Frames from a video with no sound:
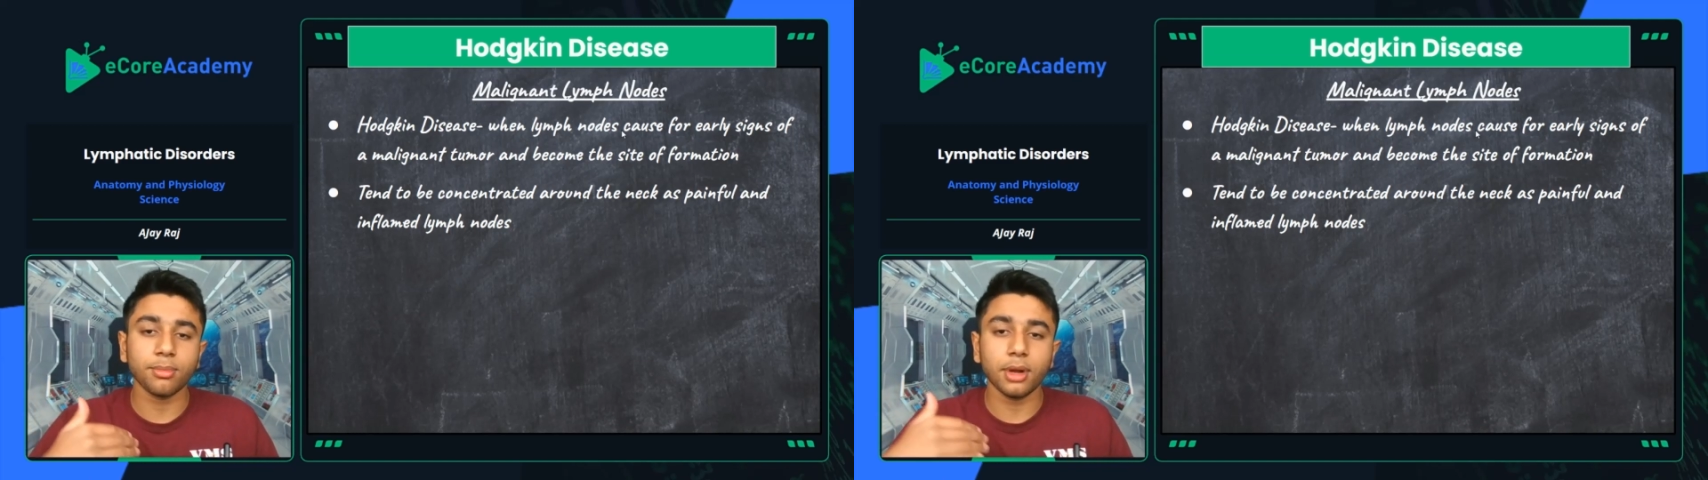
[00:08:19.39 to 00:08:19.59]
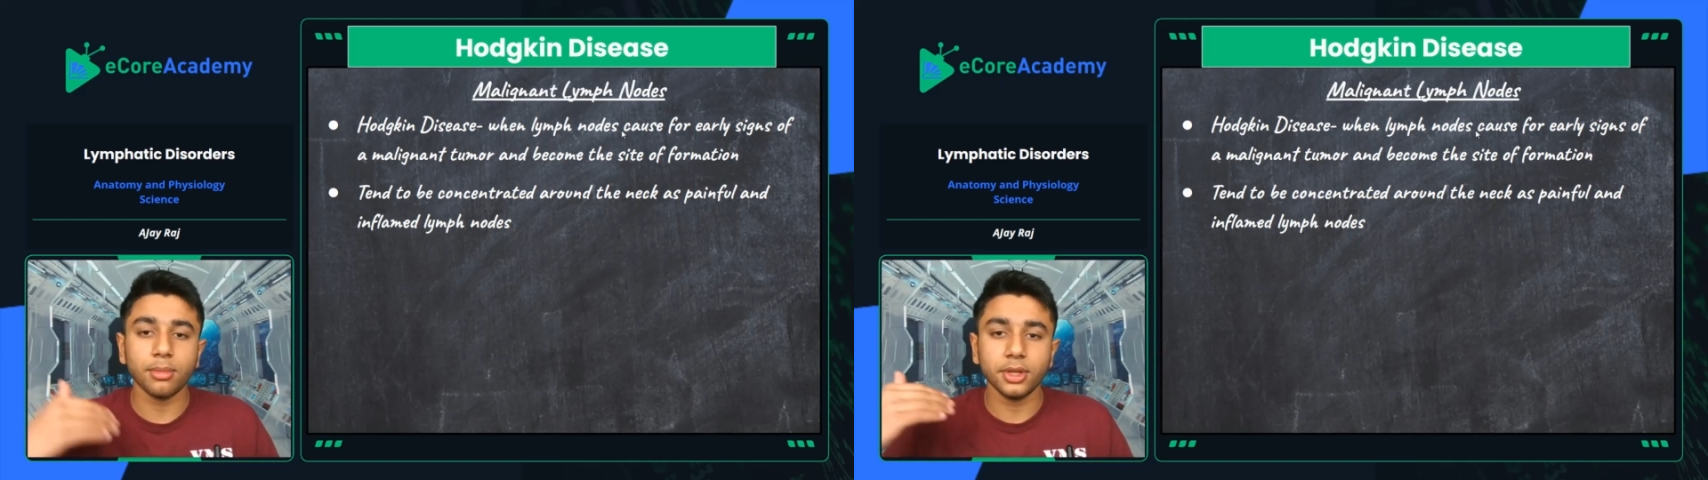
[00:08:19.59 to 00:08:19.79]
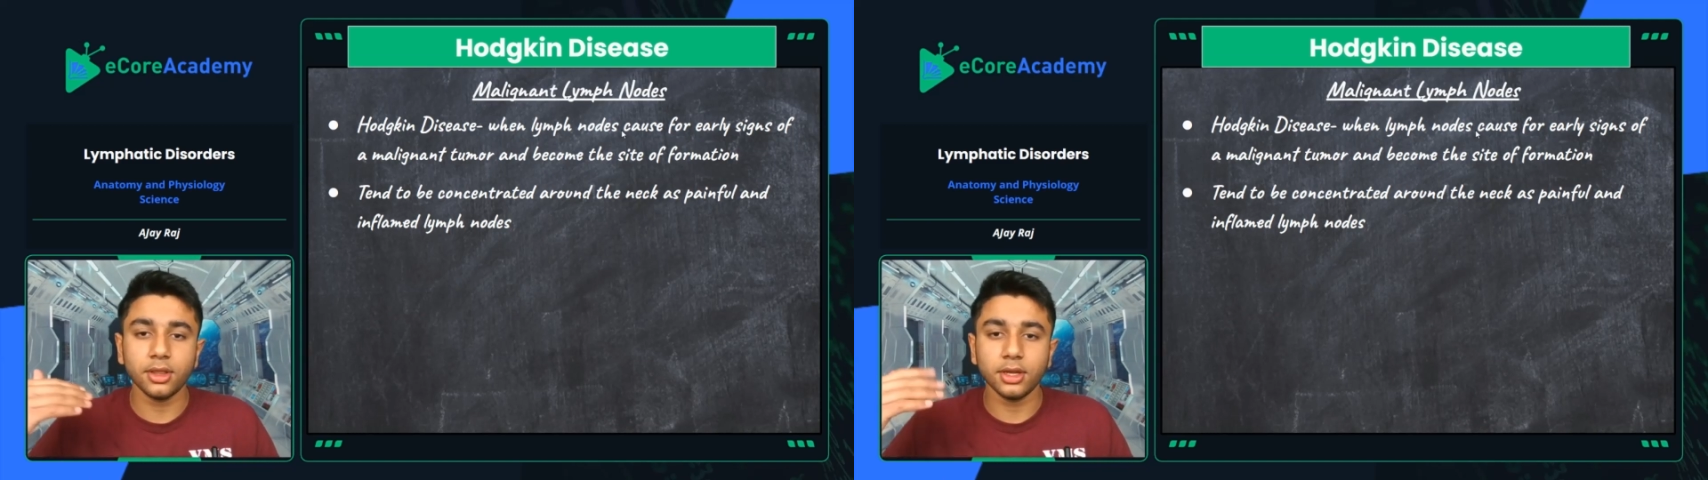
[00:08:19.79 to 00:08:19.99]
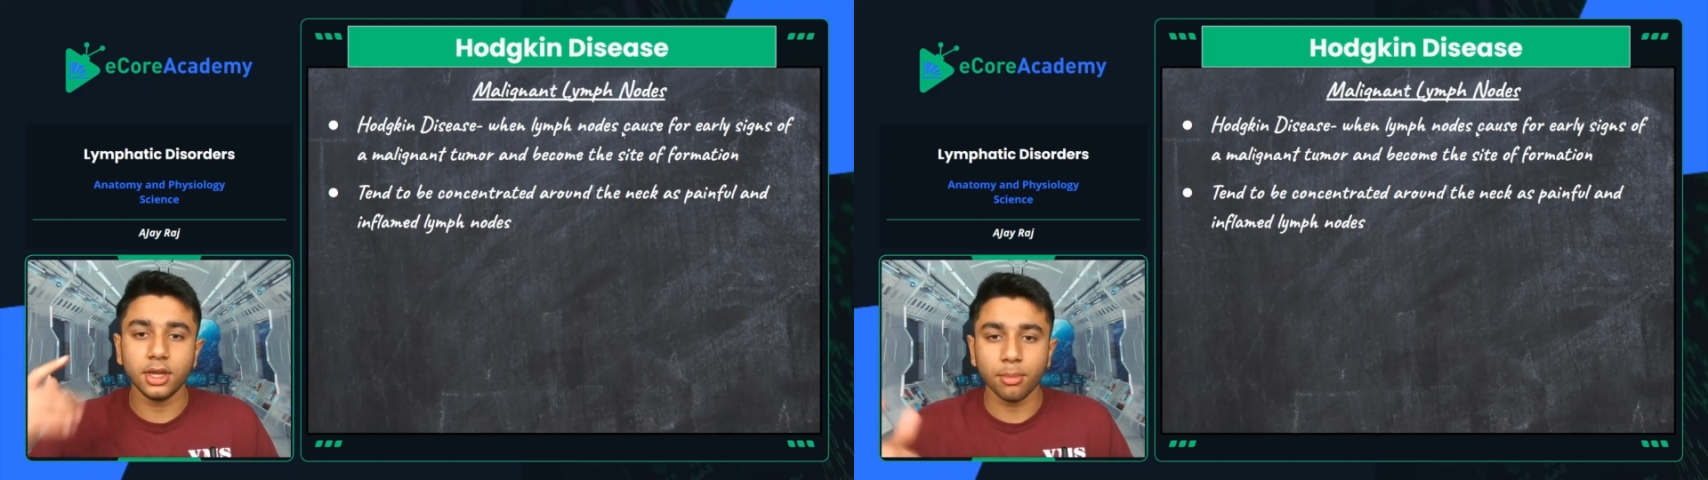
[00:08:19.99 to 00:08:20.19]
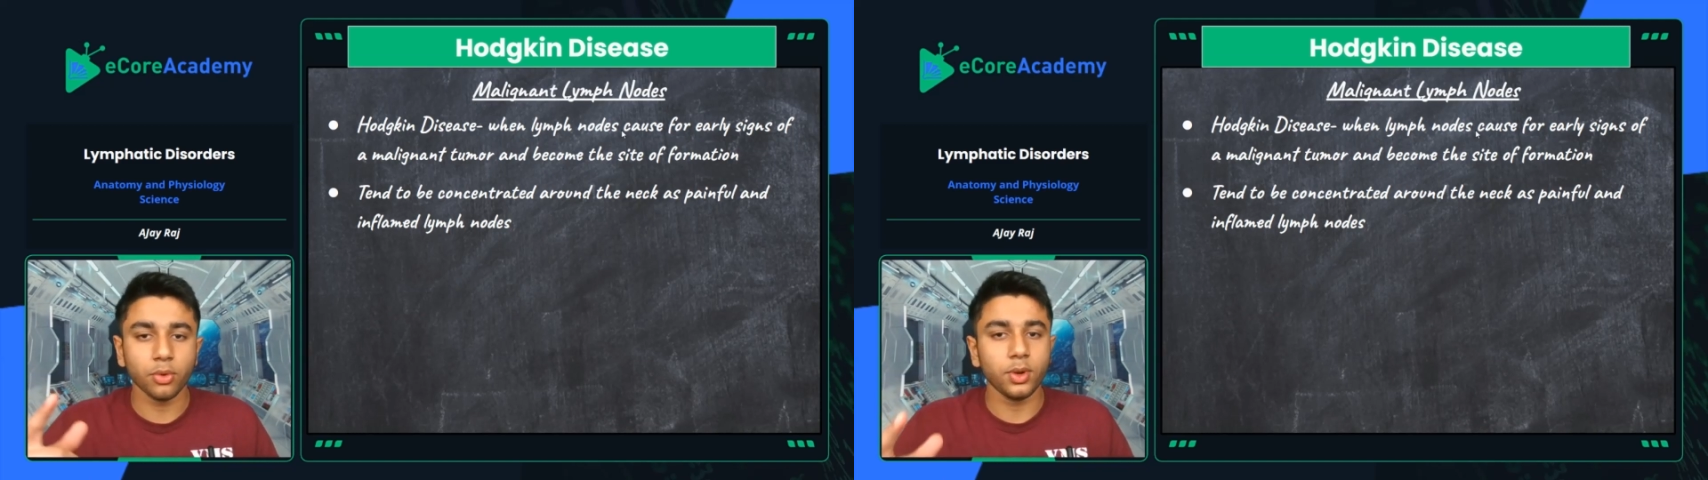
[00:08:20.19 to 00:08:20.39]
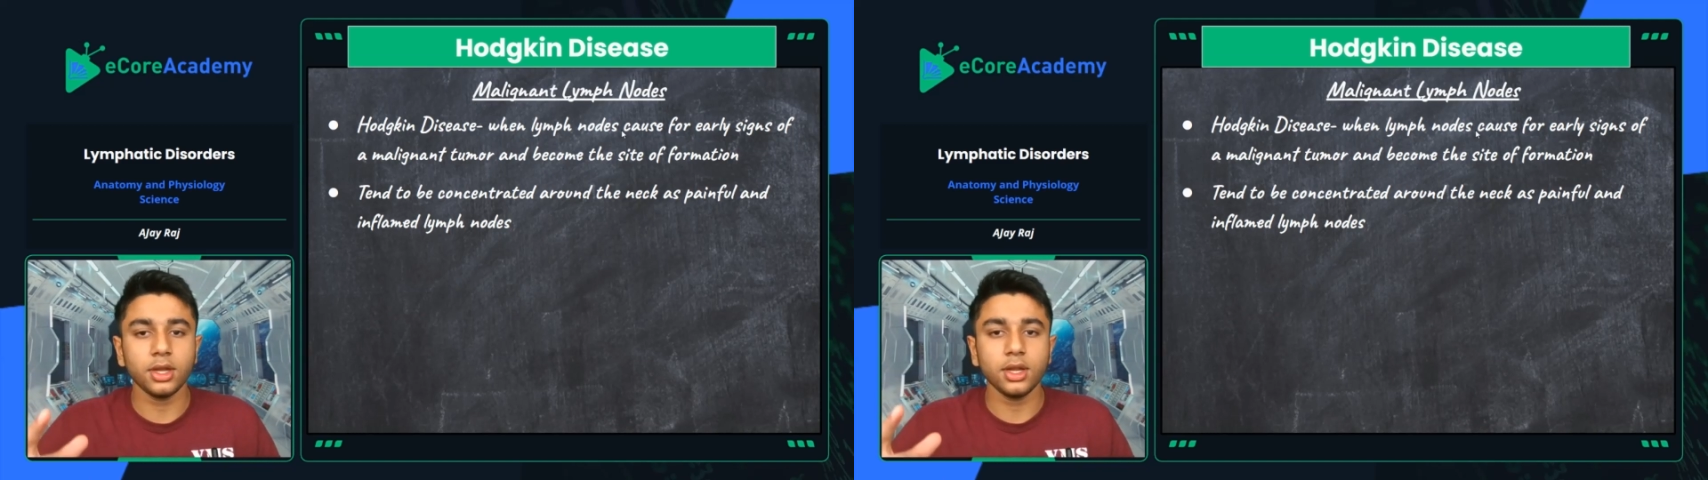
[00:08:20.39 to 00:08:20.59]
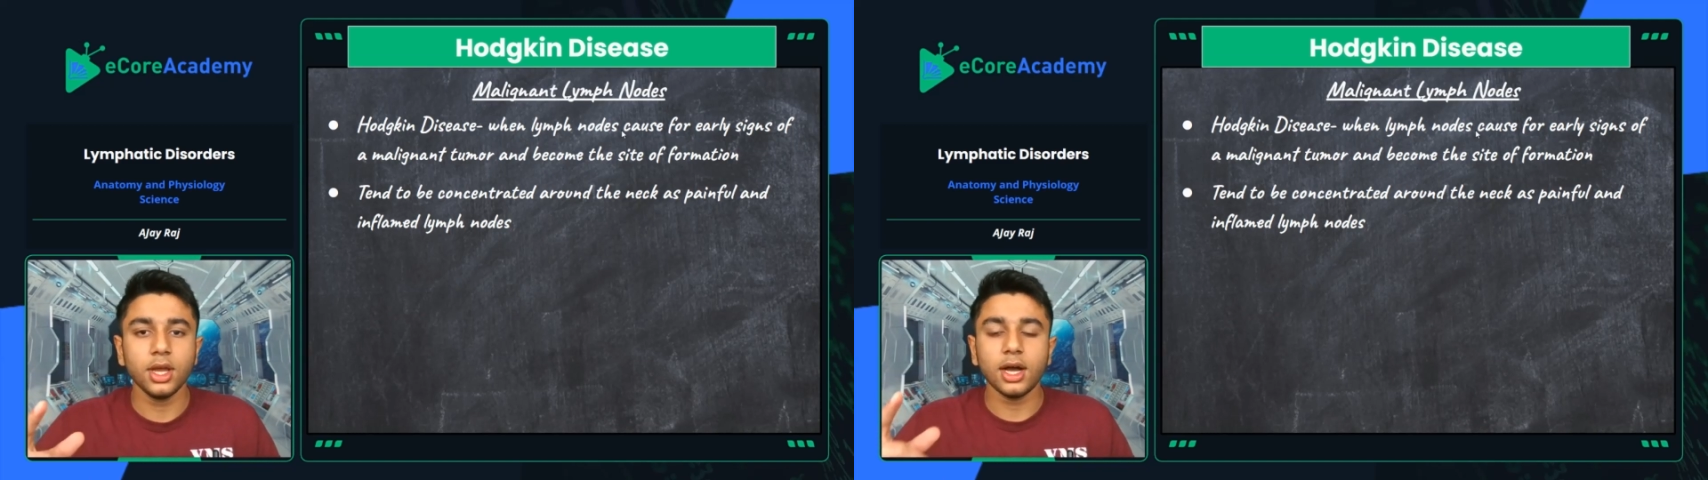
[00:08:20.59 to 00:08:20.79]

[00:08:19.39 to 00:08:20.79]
are probably the number one